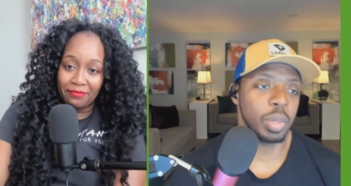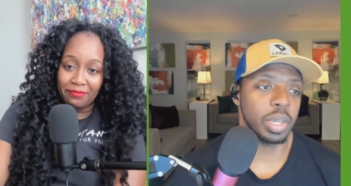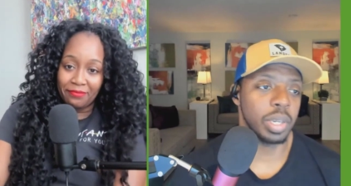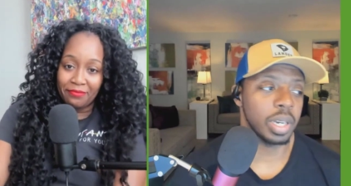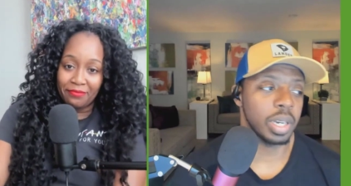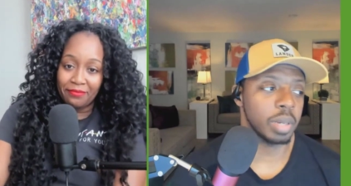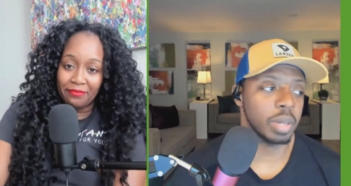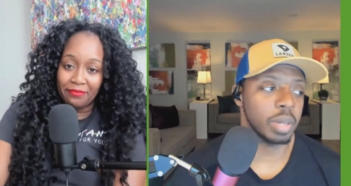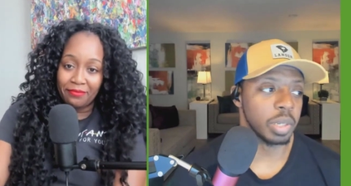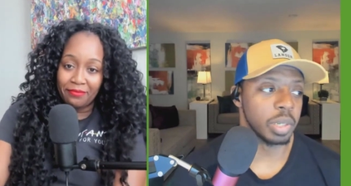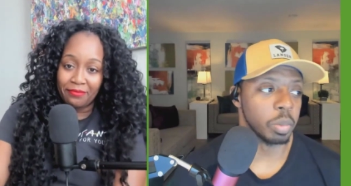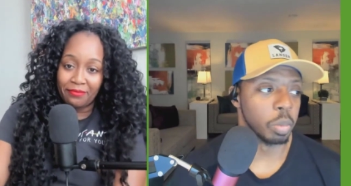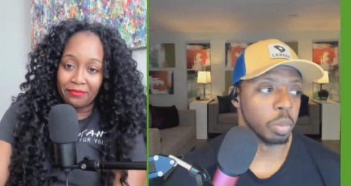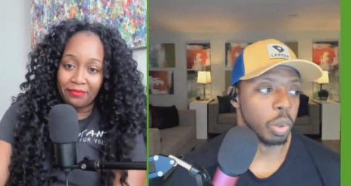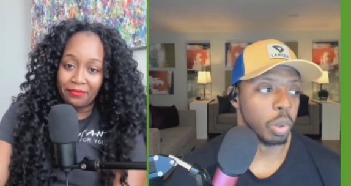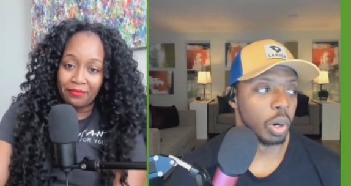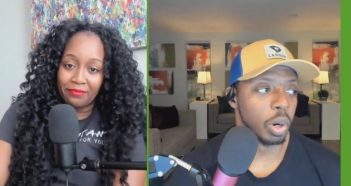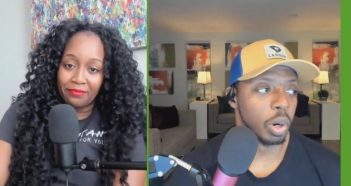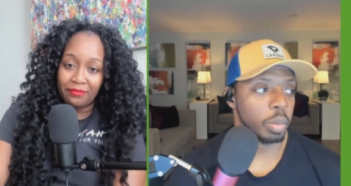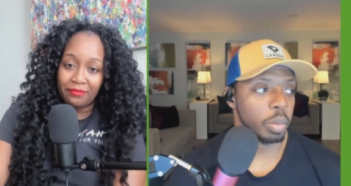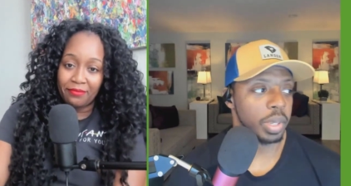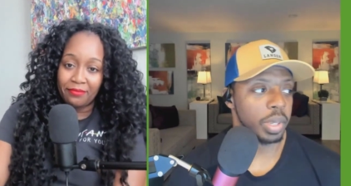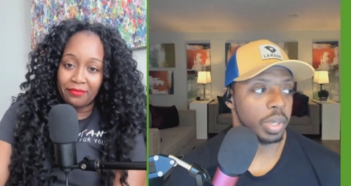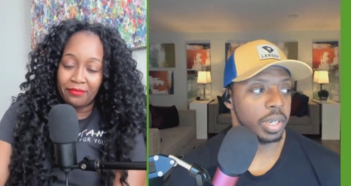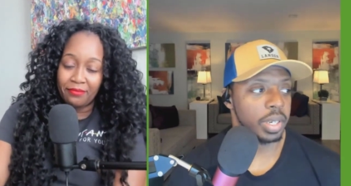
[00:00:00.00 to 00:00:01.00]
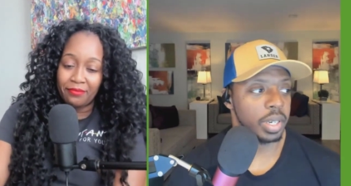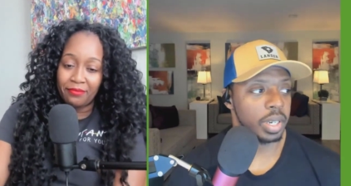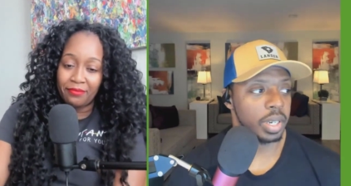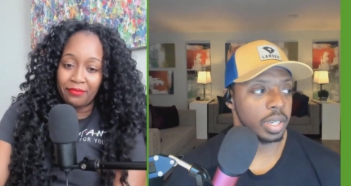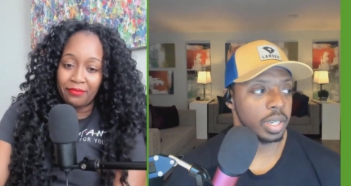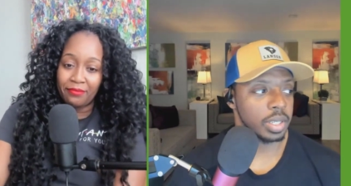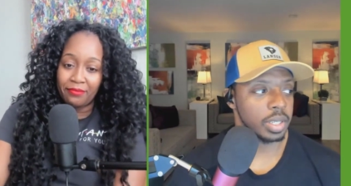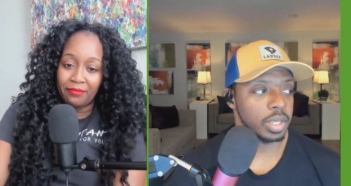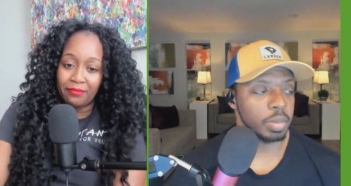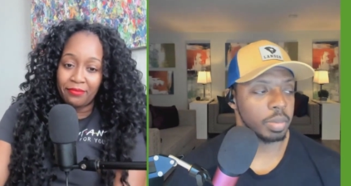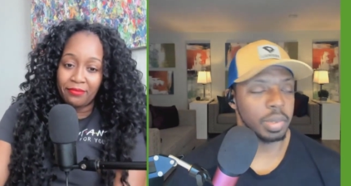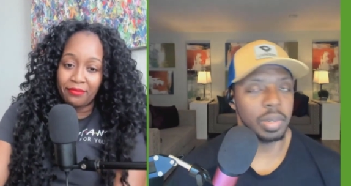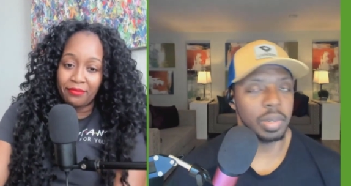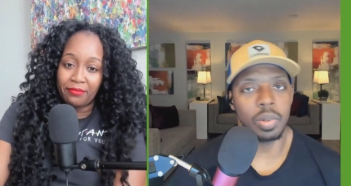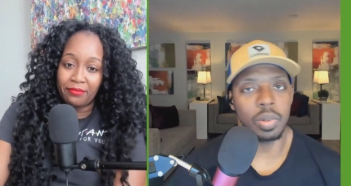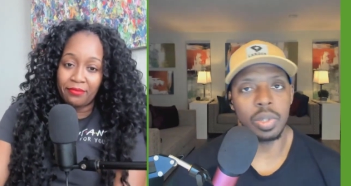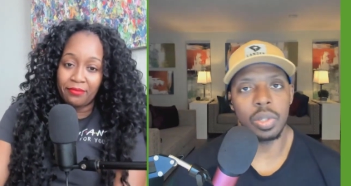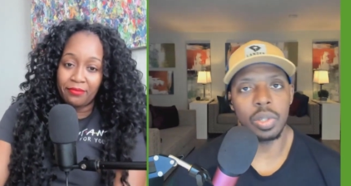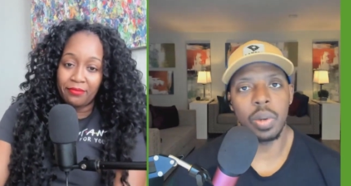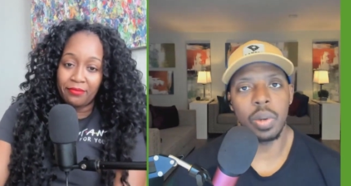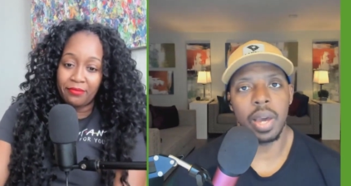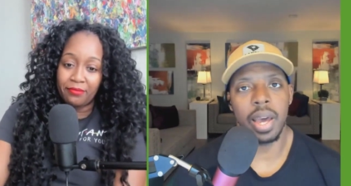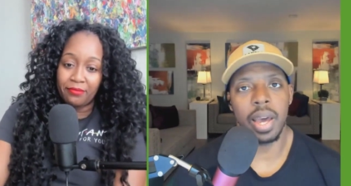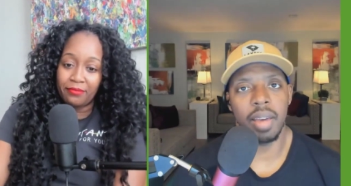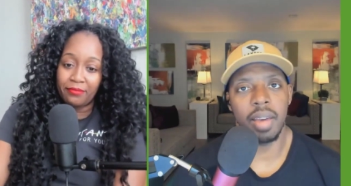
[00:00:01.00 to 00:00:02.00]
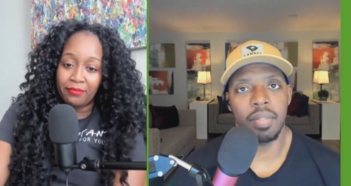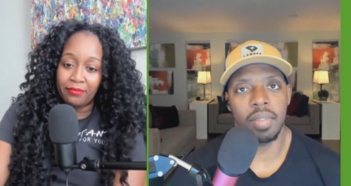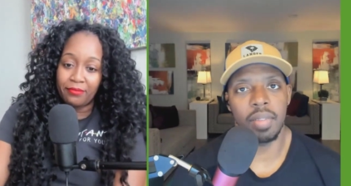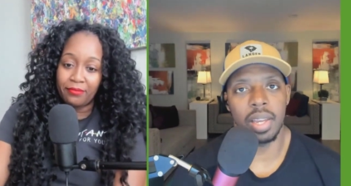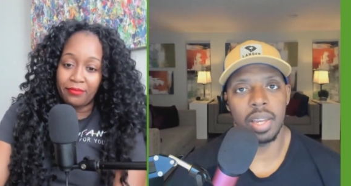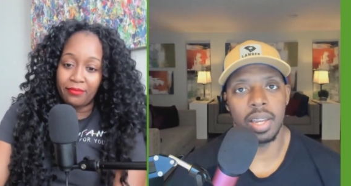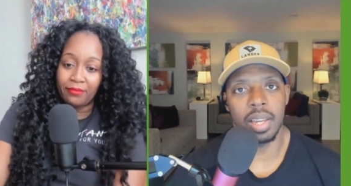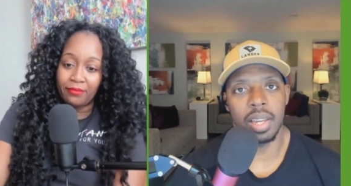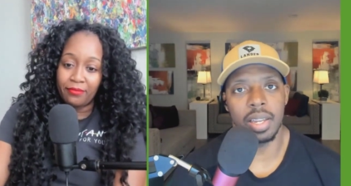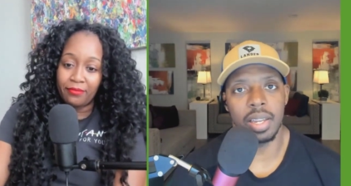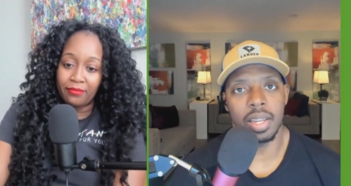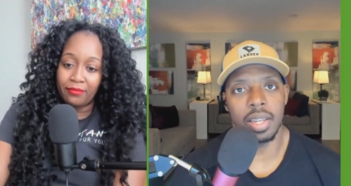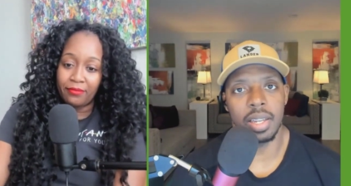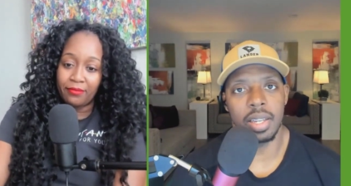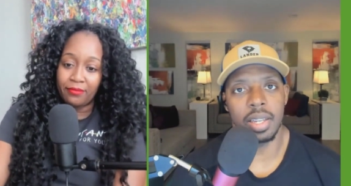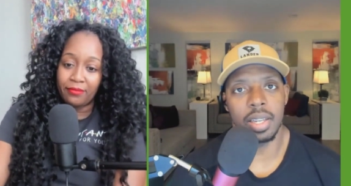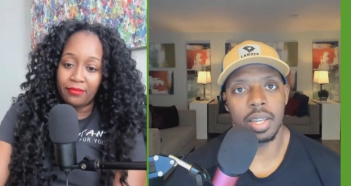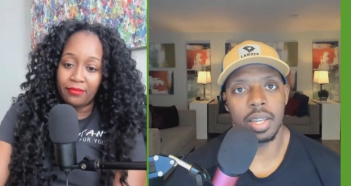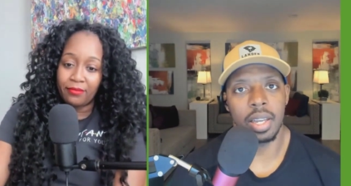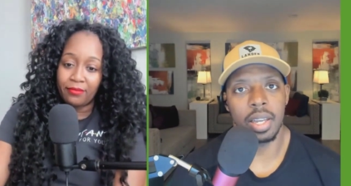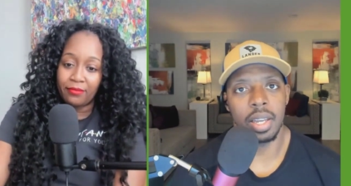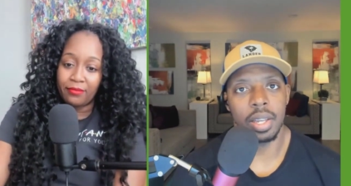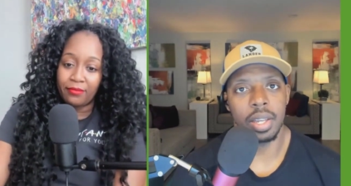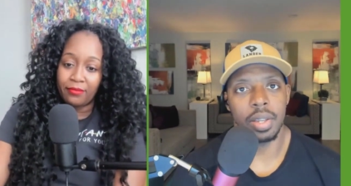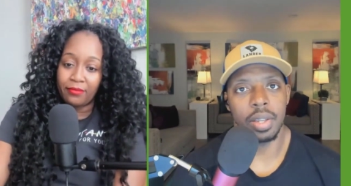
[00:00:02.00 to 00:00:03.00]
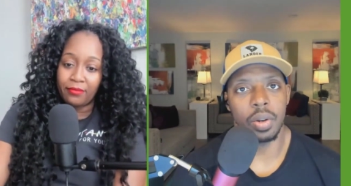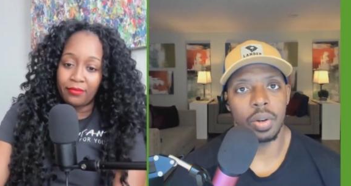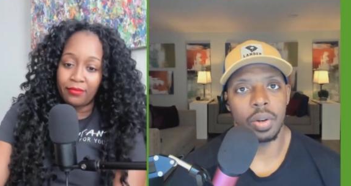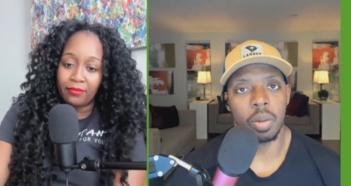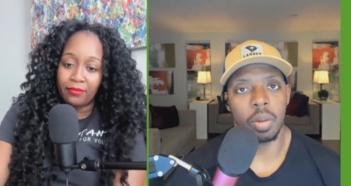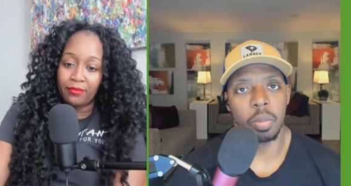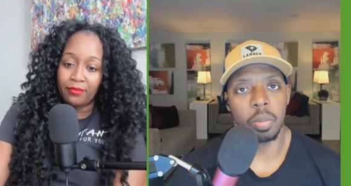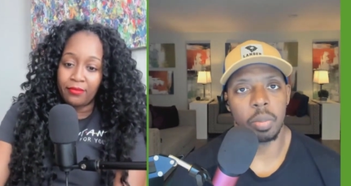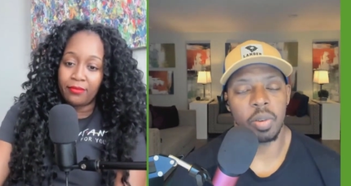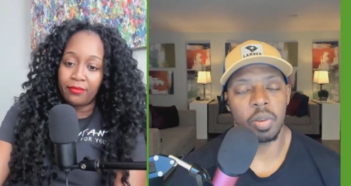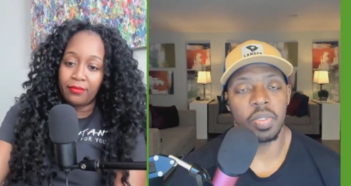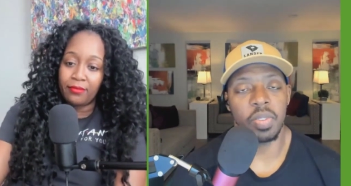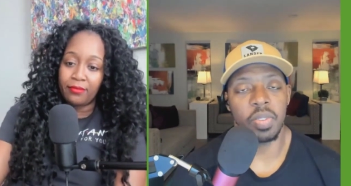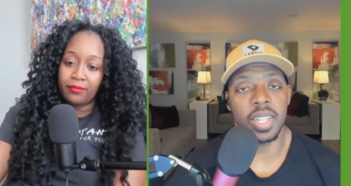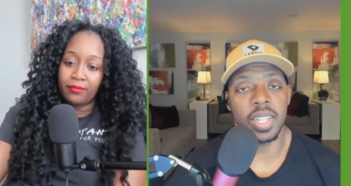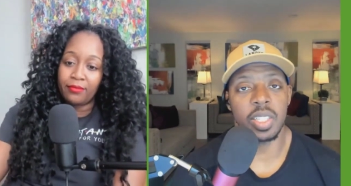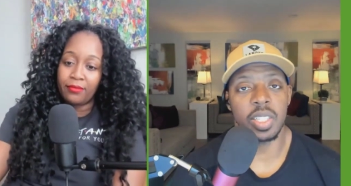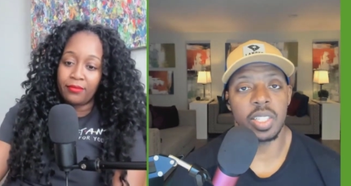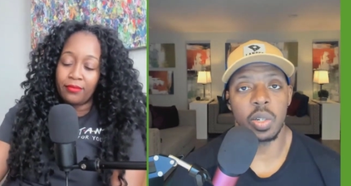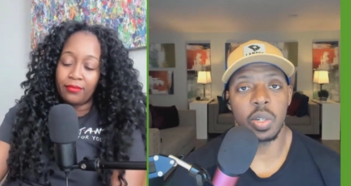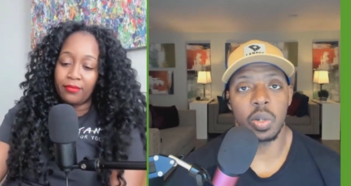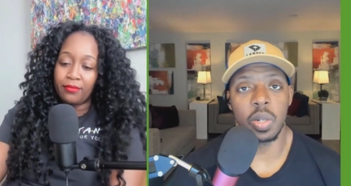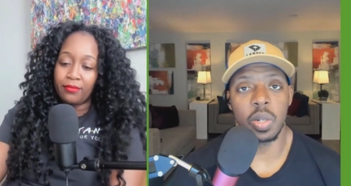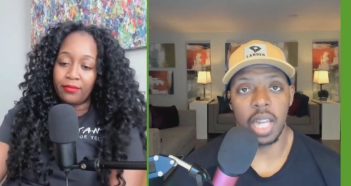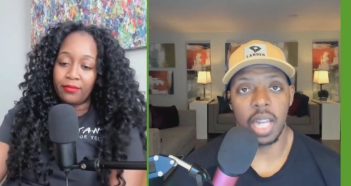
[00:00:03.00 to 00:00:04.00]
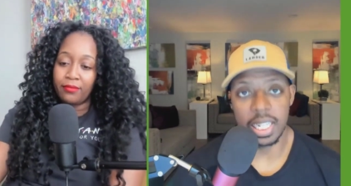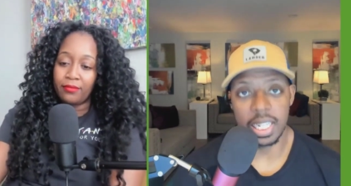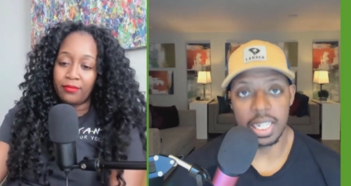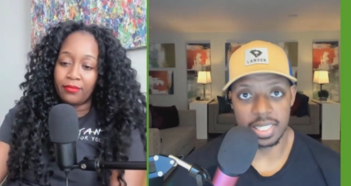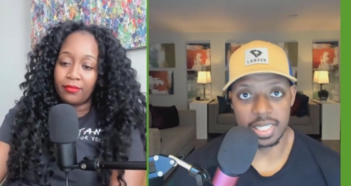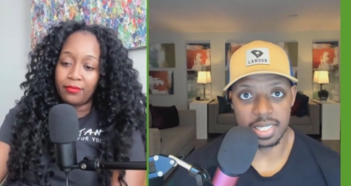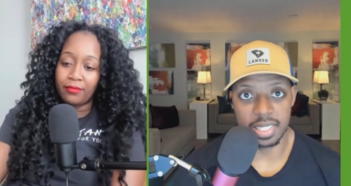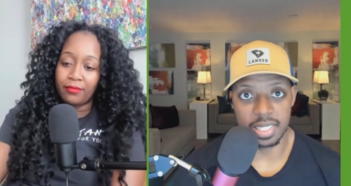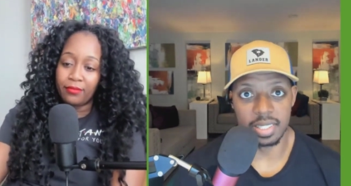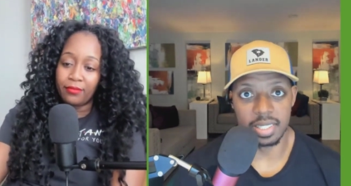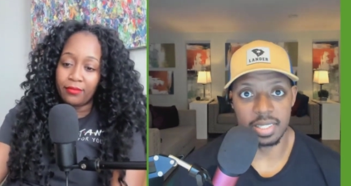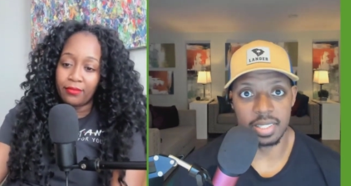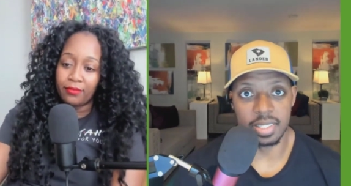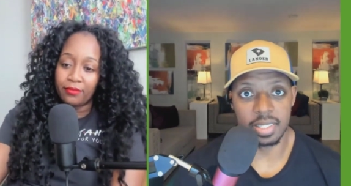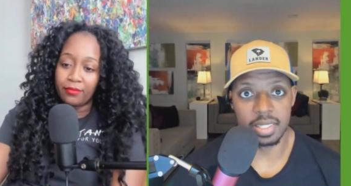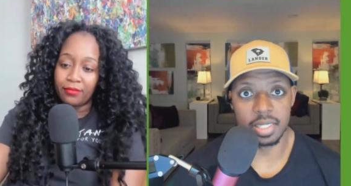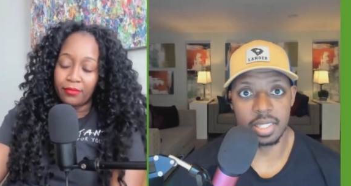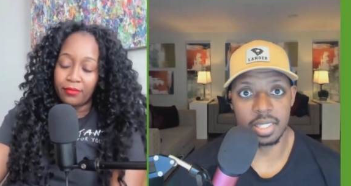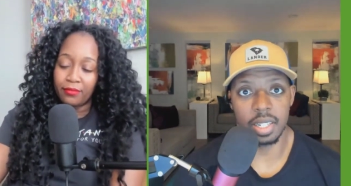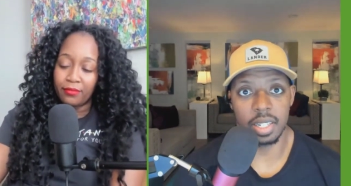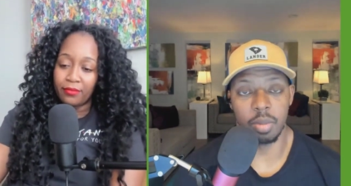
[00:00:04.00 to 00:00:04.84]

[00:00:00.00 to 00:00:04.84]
Speaker 1: becomes important because, I mean, when you have a, you know, a professional license.